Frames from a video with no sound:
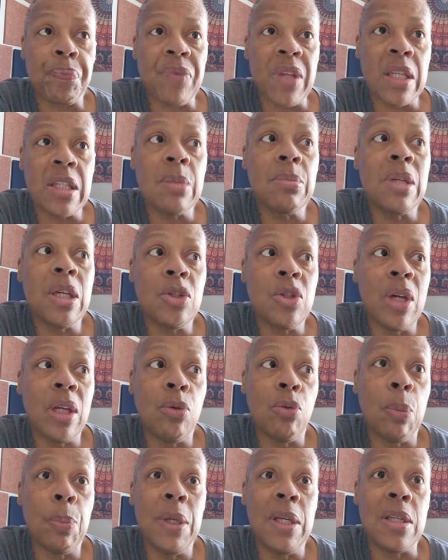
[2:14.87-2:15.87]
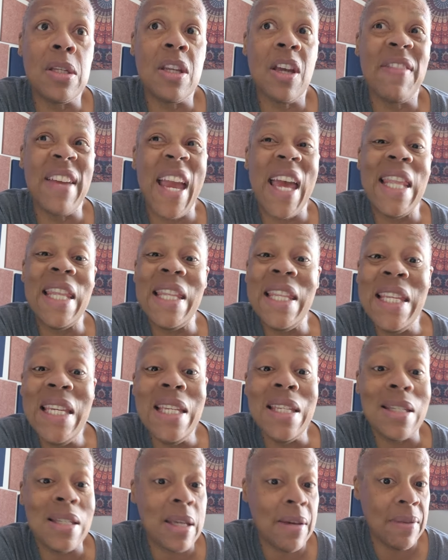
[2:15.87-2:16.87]
Sometimes you had to repeat stuff at
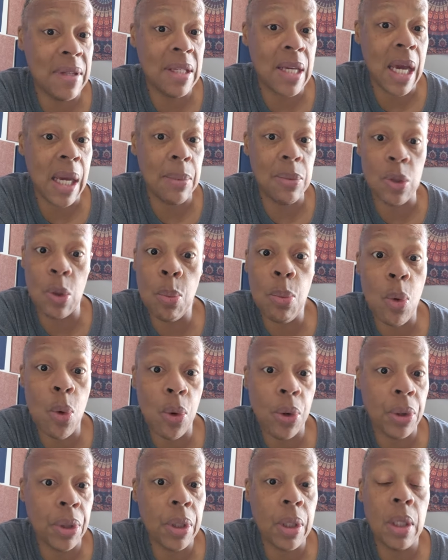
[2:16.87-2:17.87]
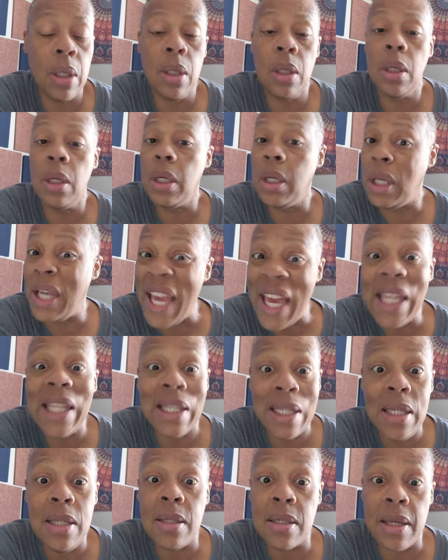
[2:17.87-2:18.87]
least seven times or more. At
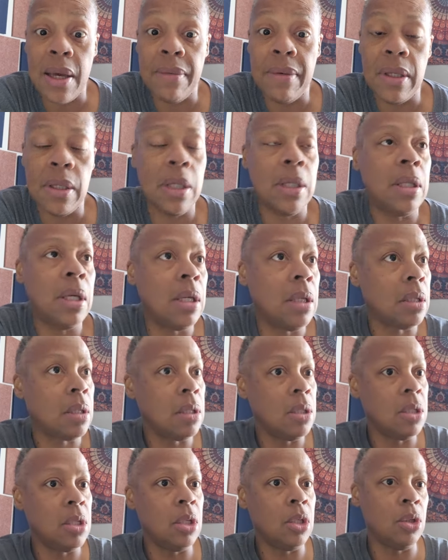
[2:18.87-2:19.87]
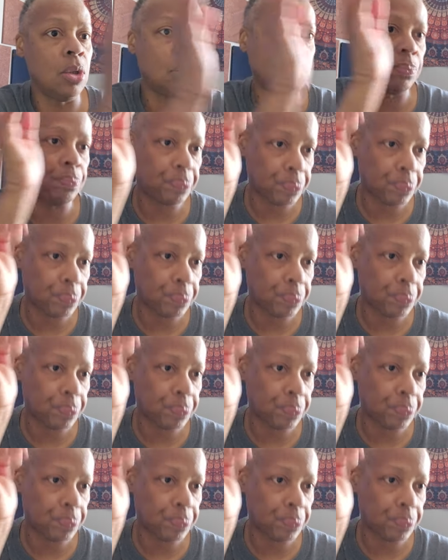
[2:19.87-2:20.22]
least seven, and then continue.